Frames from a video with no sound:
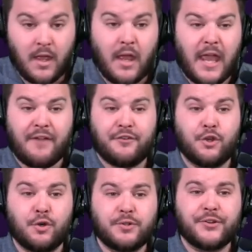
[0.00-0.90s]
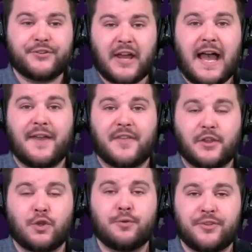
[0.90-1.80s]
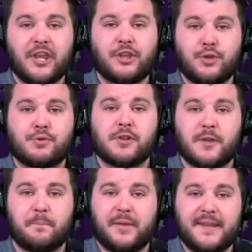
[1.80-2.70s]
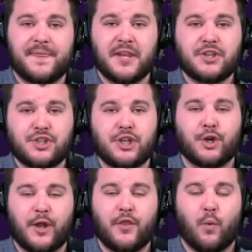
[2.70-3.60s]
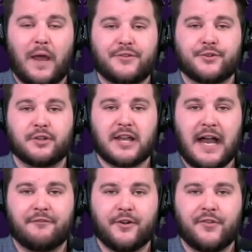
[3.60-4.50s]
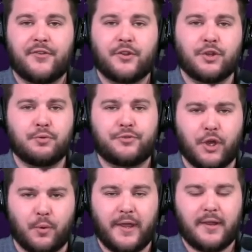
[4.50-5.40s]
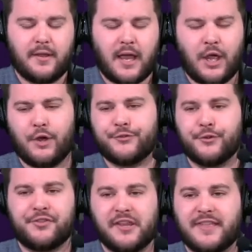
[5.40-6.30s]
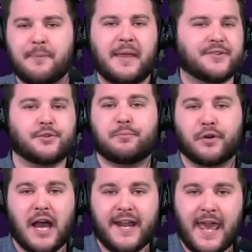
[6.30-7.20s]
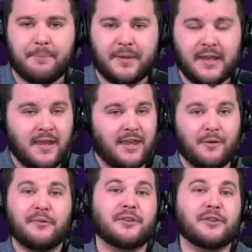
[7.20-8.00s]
If you decide that you think you could compete this year in the Western Conference, you do it. I also think that makes LeBron happy, and when